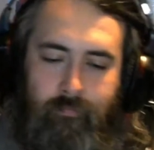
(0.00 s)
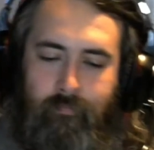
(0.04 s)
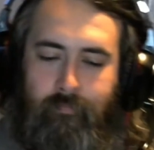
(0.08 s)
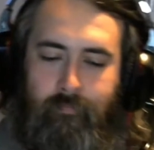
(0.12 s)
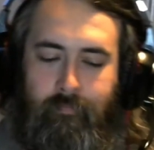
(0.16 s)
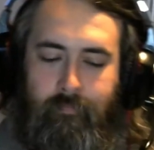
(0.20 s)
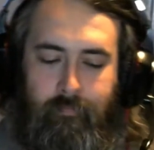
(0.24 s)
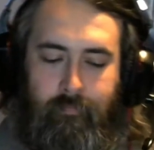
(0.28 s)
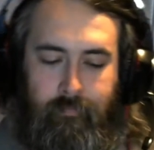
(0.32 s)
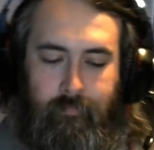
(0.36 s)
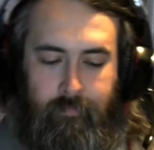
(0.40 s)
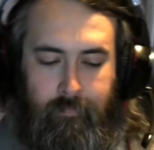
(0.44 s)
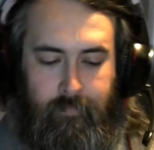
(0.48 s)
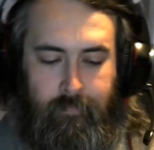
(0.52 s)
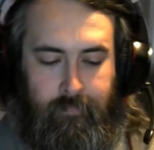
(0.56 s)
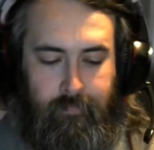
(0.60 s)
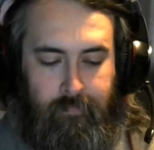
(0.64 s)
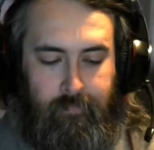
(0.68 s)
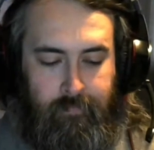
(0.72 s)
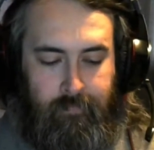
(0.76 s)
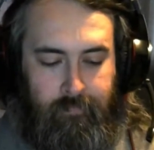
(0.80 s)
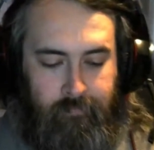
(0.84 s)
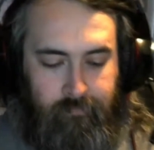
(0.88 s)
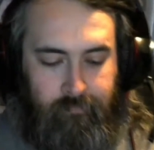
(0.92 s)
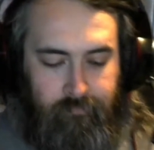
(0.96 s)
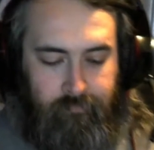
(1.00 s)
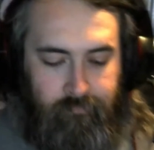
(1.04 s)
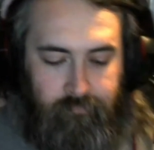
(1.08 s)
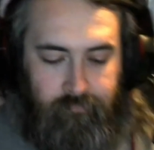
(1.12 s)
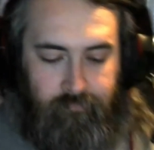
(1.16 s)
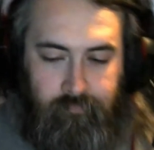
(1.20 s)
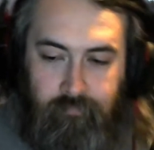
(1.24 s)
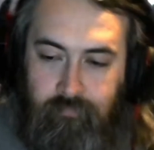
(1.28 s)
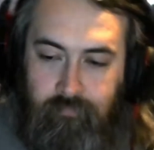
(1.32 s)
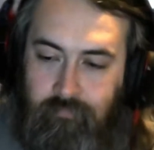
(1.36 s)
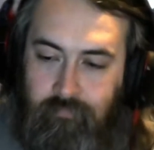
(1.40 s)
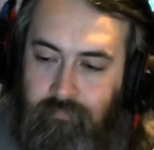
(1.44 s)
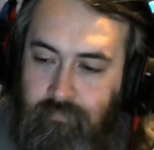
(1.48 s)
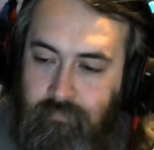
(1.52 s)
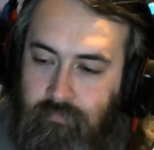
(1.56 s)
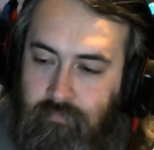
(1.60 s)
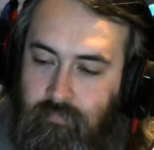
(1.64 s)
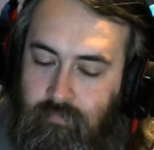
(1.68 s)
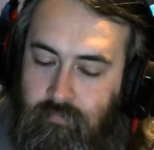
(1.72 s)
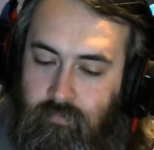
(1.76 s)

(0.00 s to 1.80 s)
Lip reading: (silence)